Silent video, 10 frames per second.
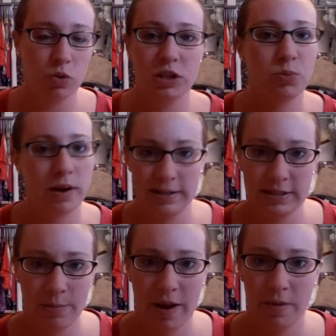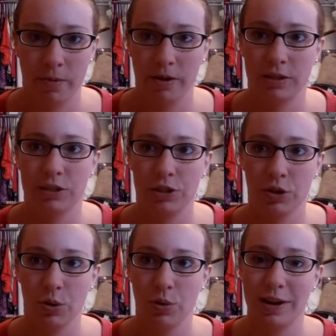just wanted to buy the books
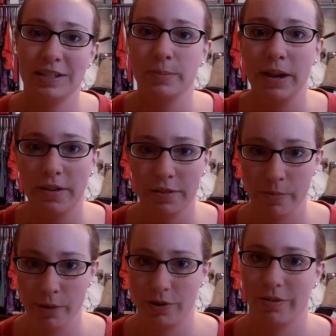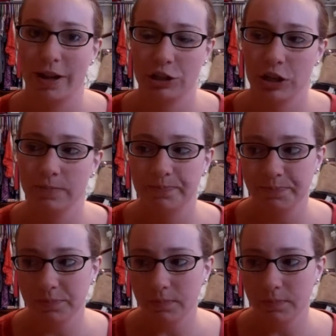to expand the book collection.